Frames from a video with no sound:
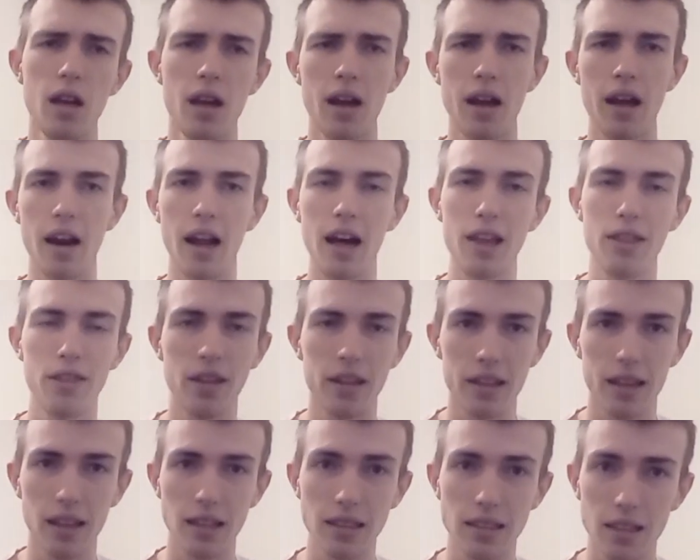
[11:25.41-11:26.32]
And I
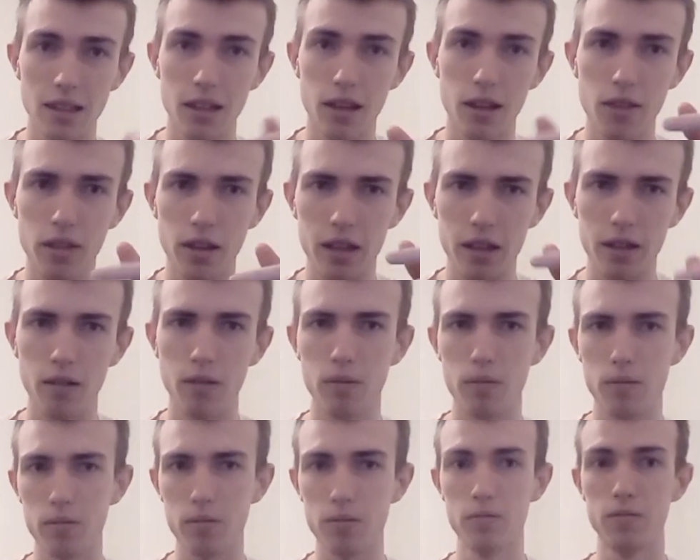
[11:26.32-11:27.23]
think that's another thing I'll
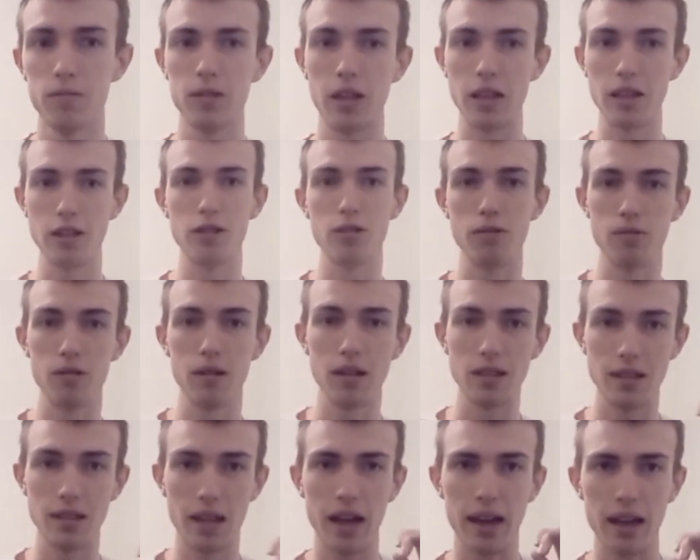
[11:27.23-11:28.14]
get to in a
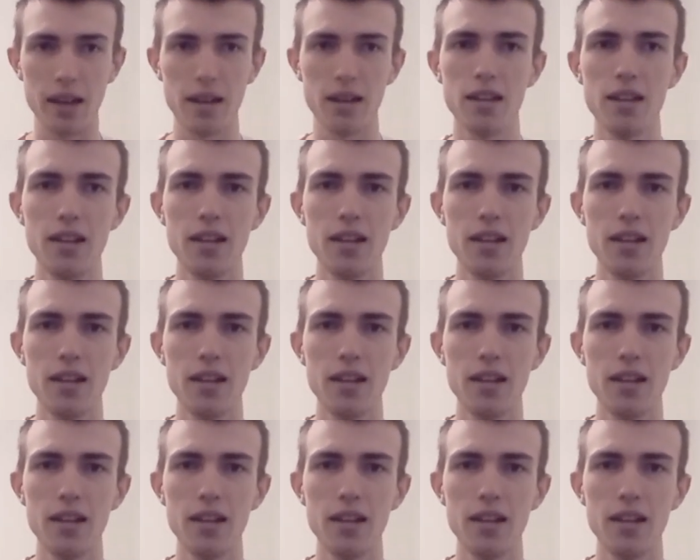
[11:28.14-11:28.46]
second.